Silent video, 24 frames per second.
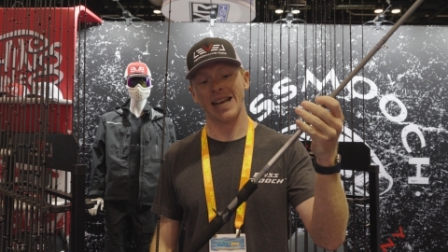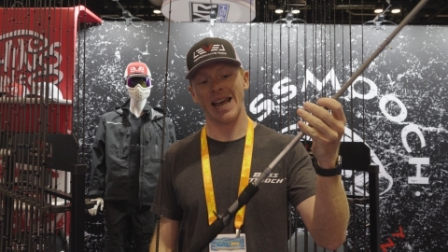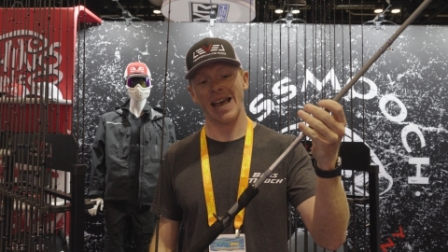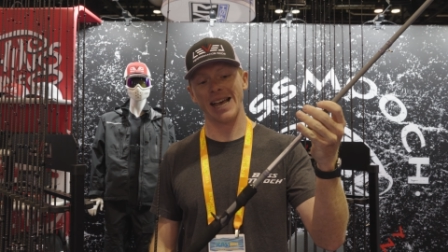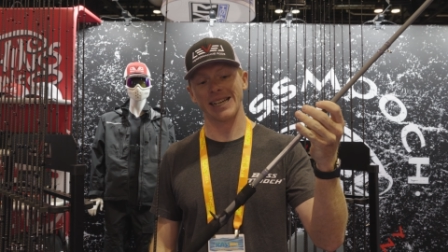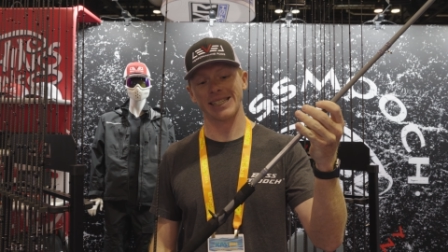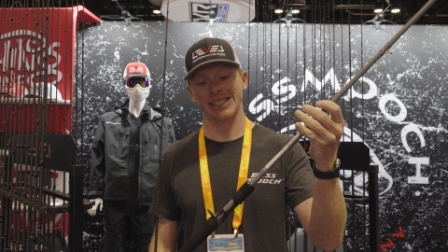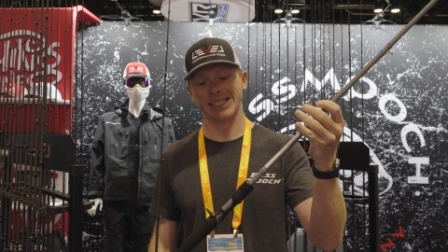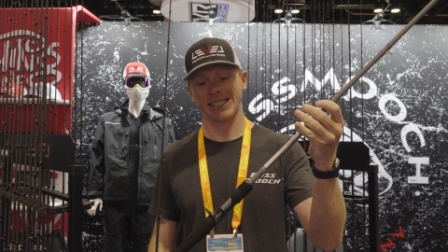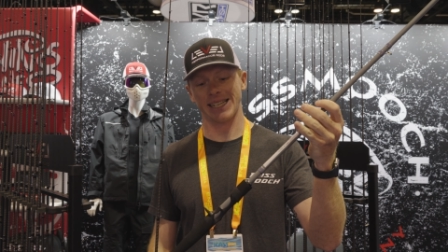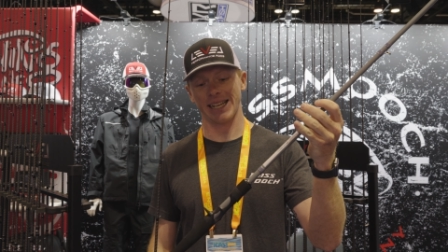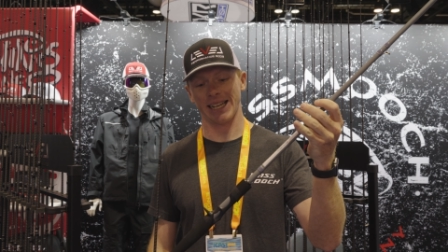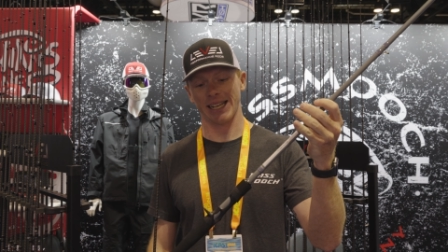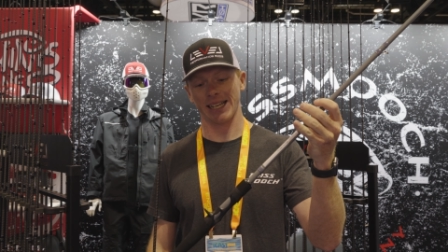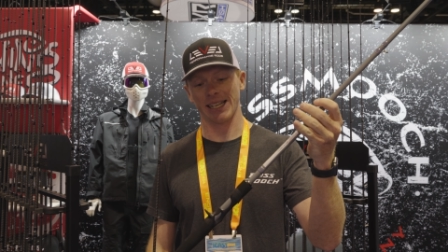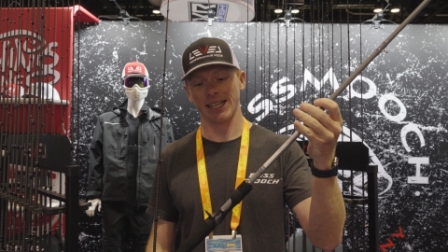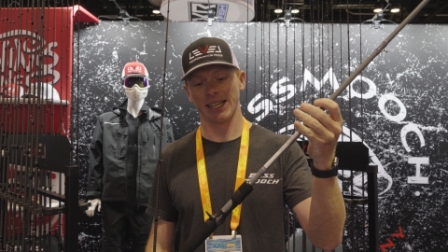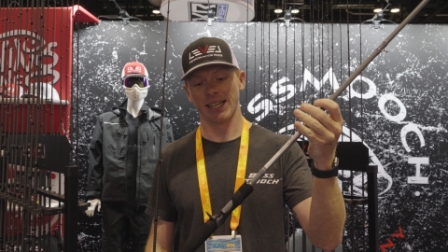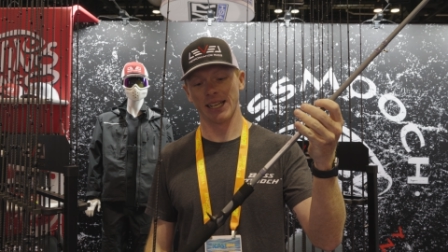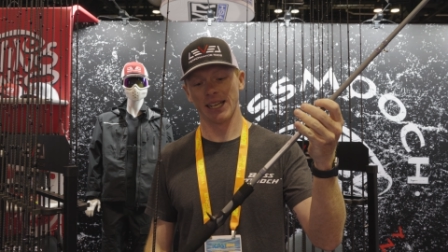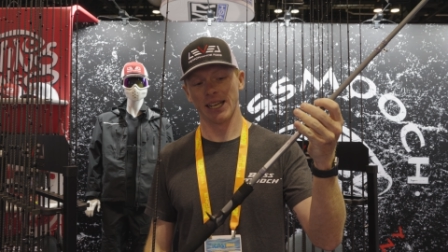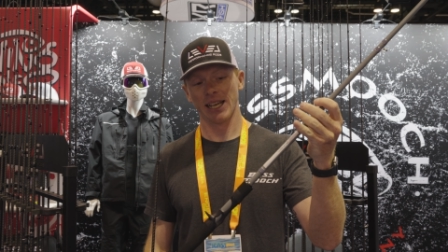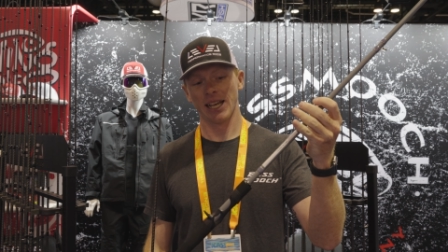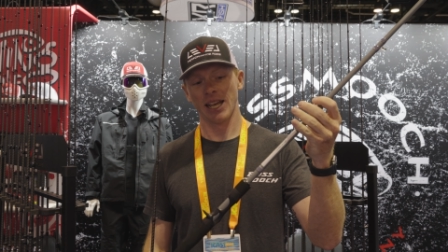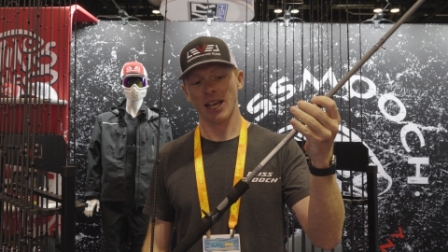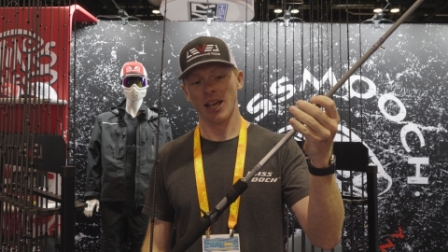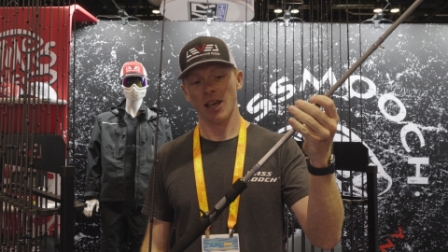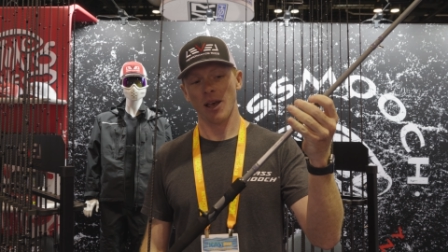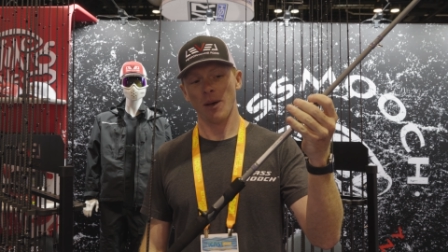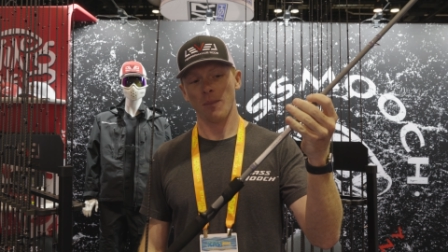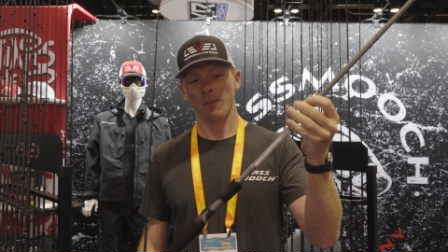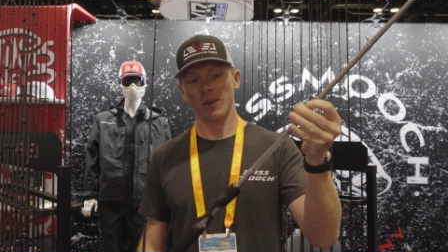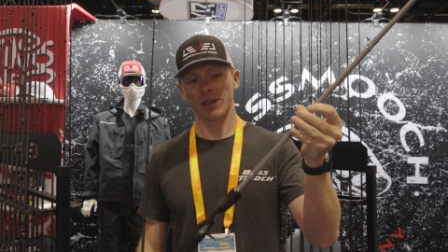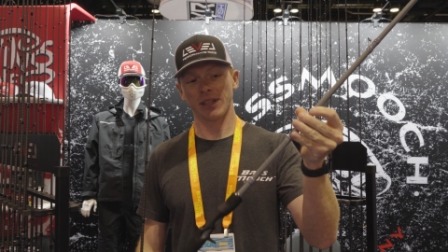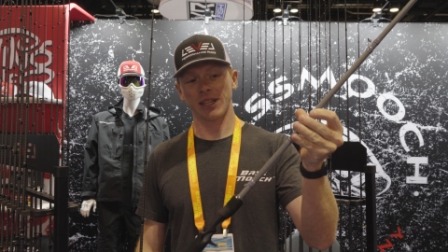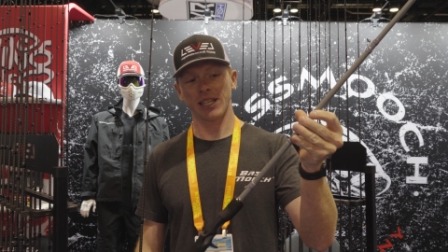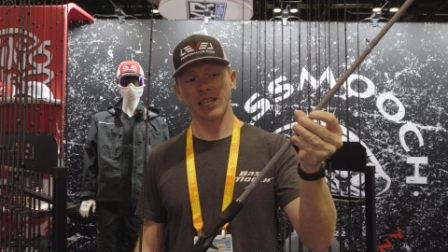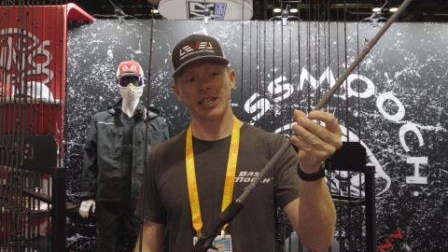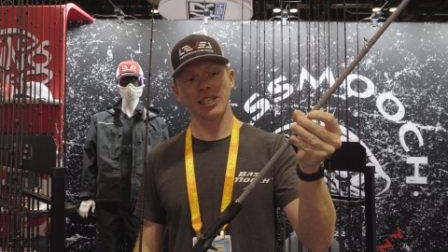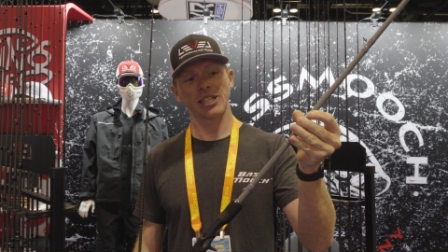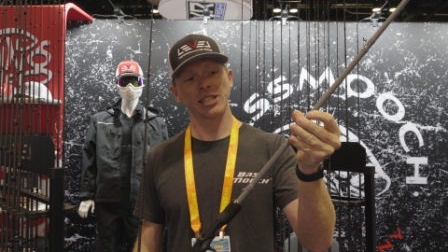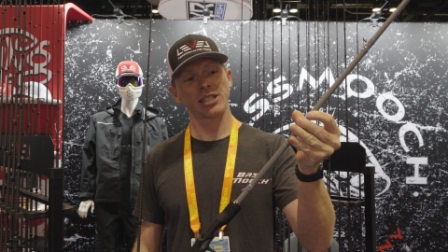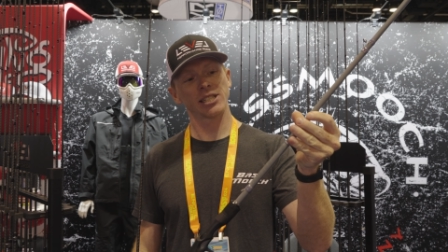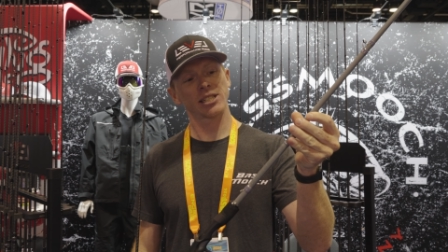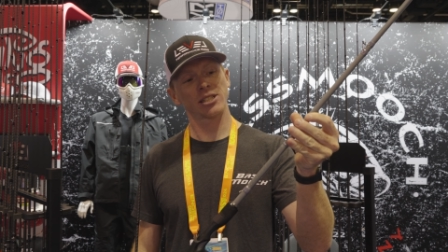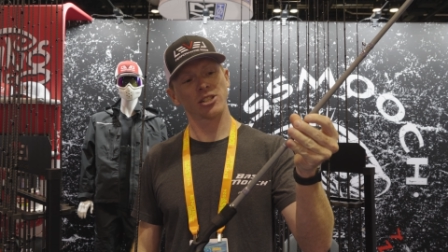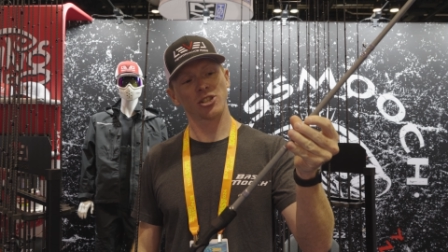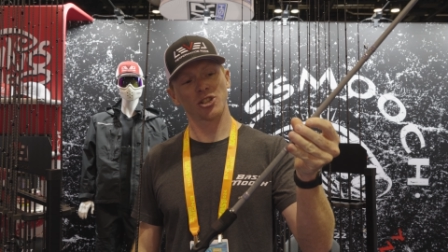testing but
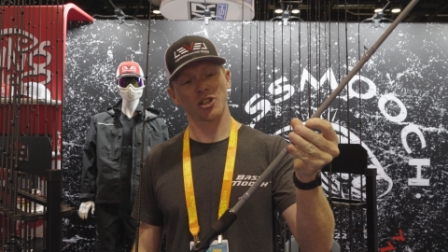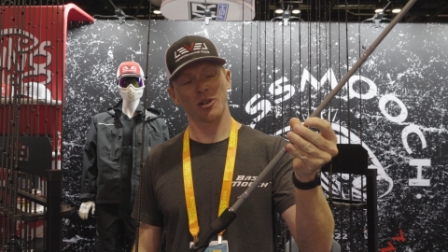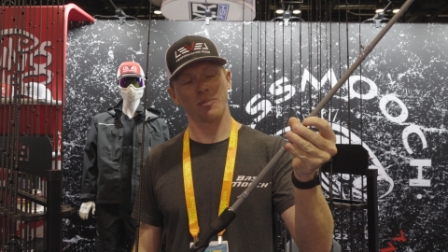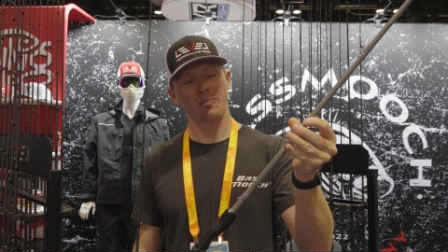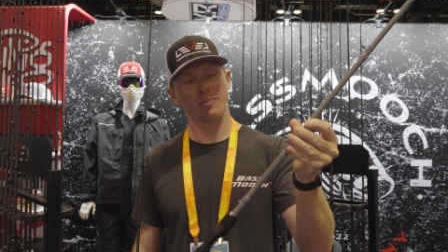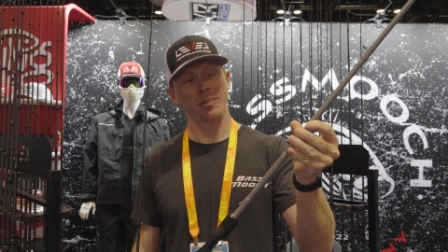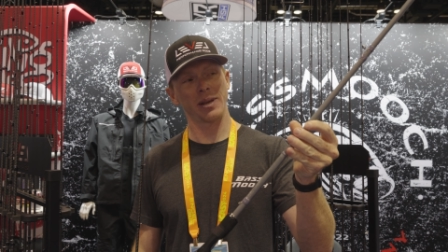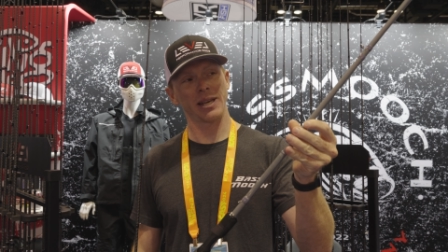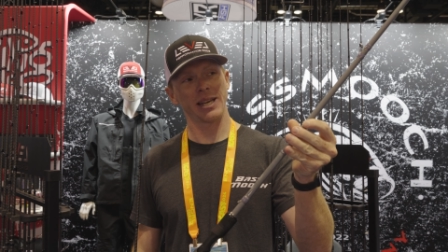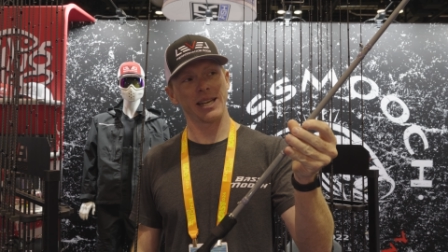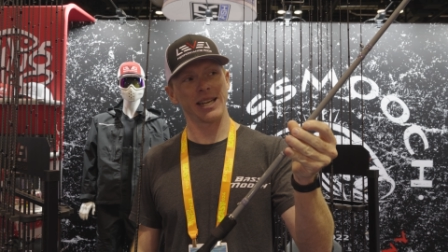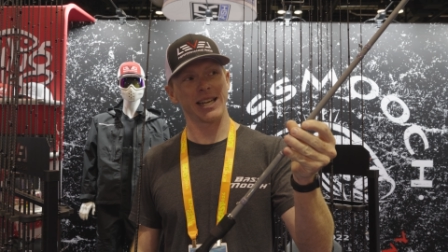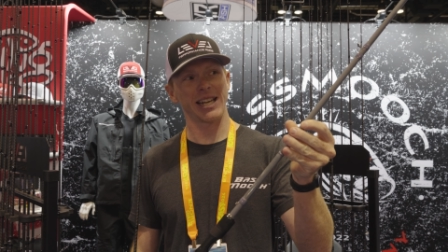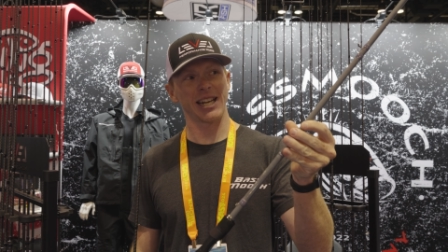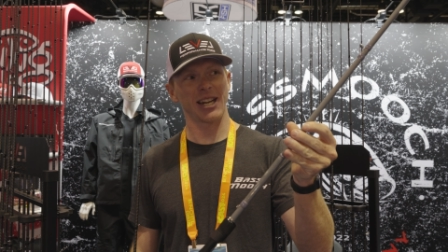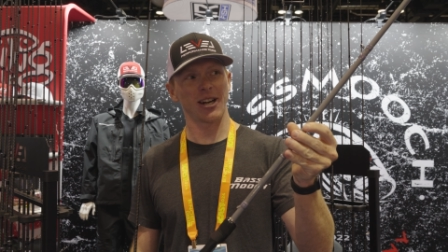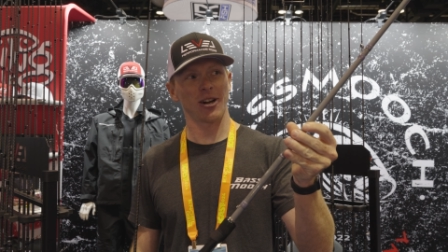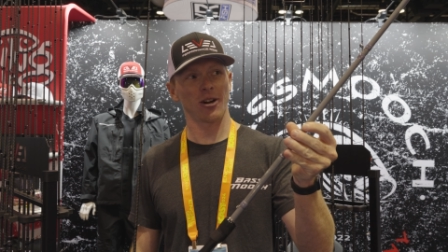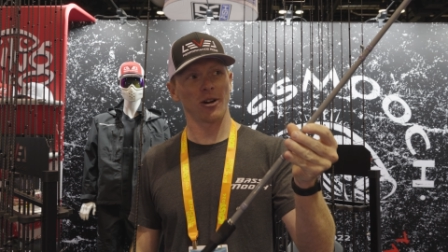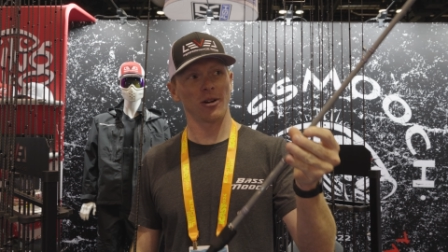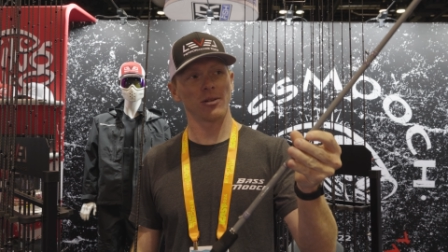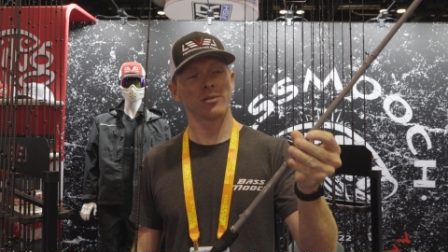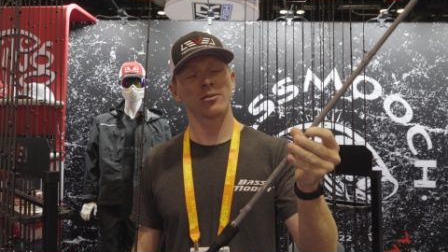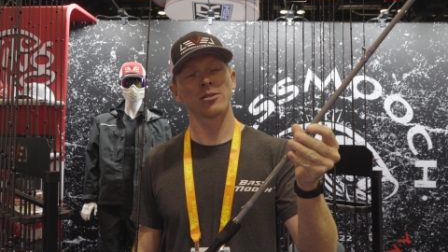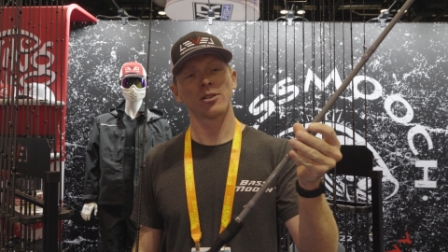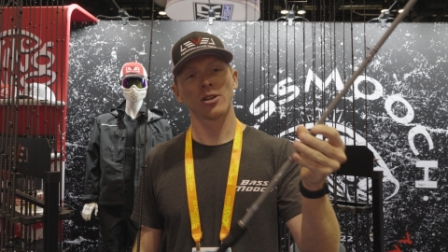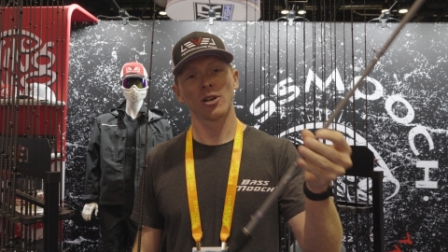these should be here